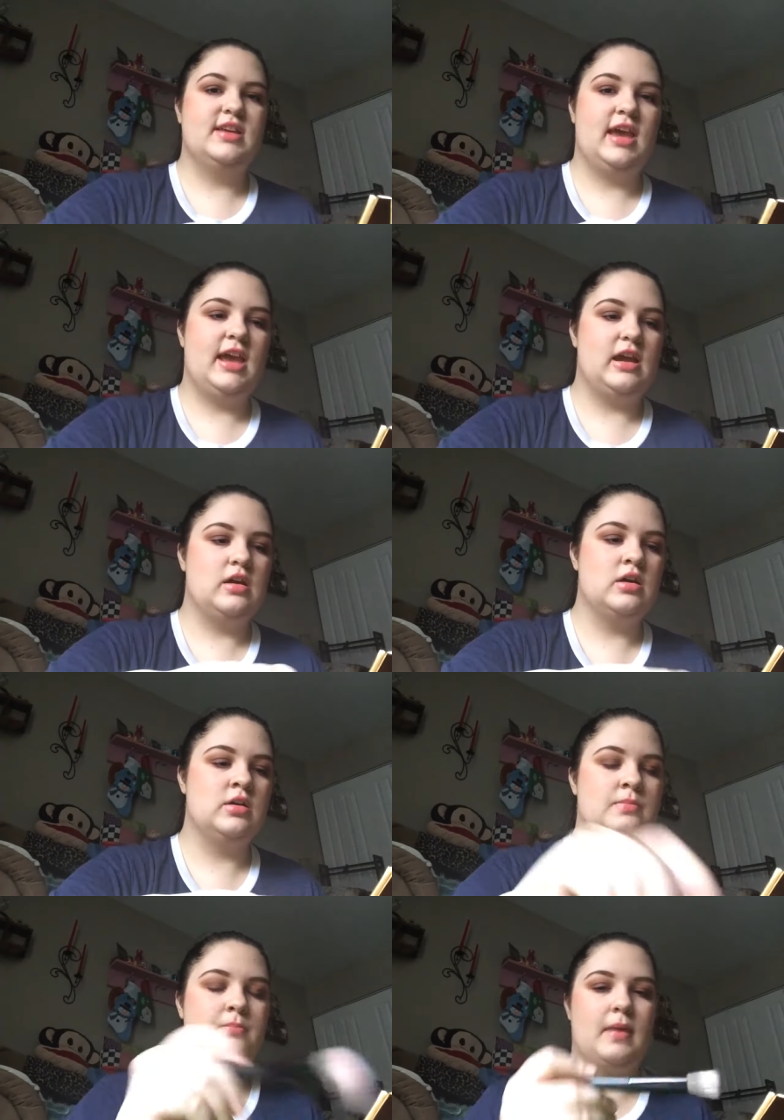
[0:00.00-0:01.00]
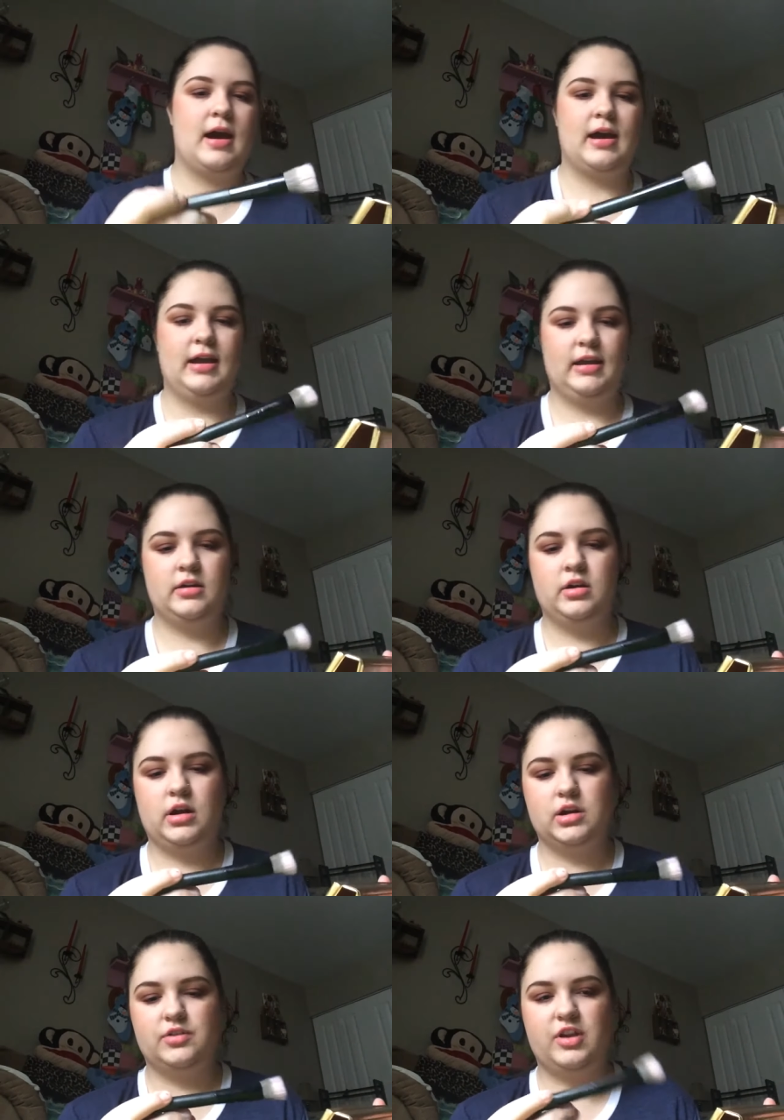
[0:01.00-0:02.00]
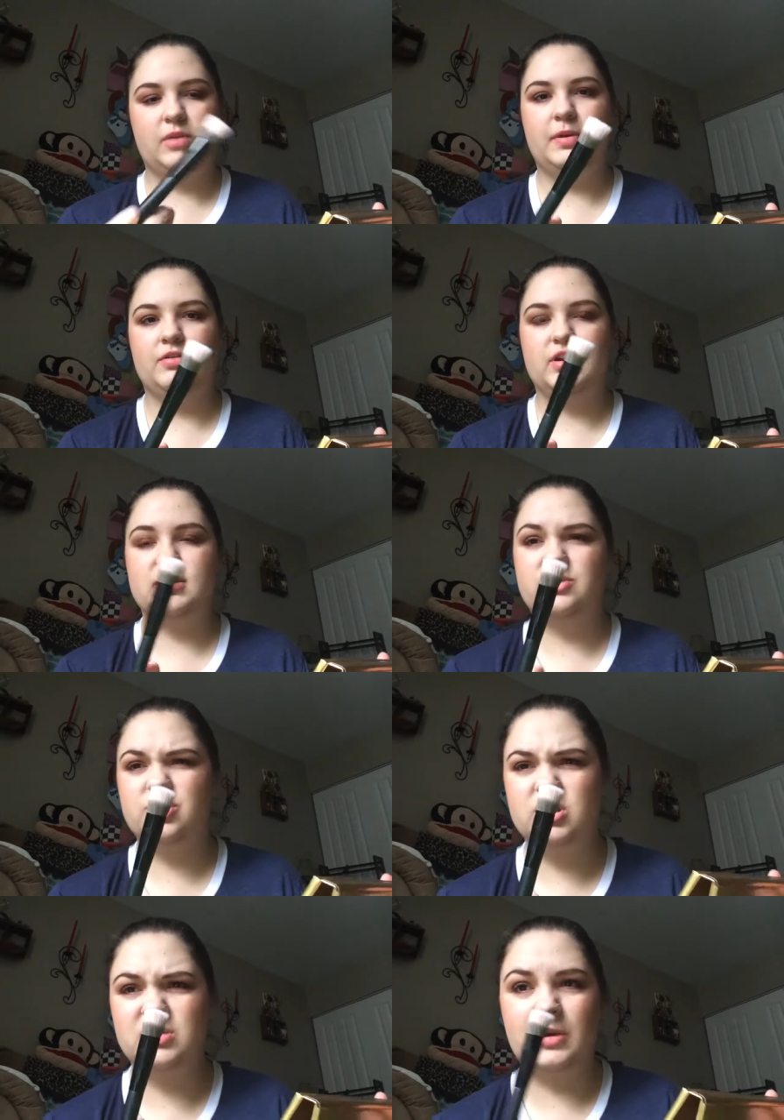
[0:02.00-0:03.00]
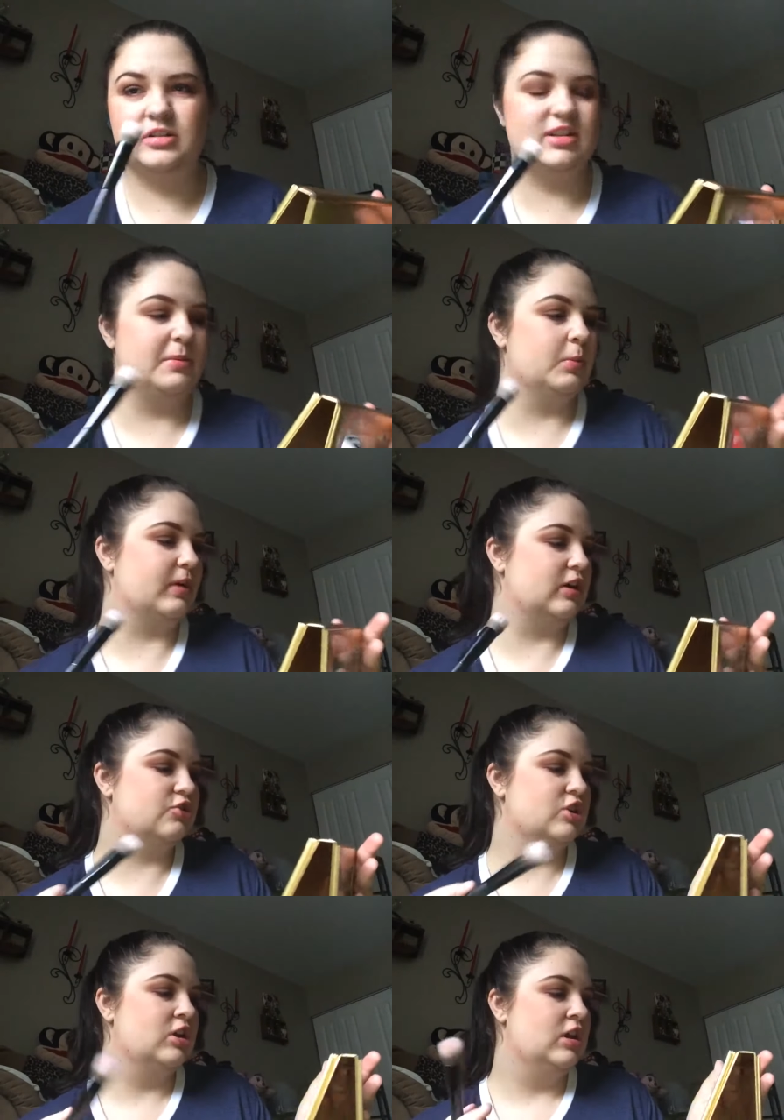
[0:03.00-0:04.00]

to take my Earth Therapeutics, it's just a small stipple brush,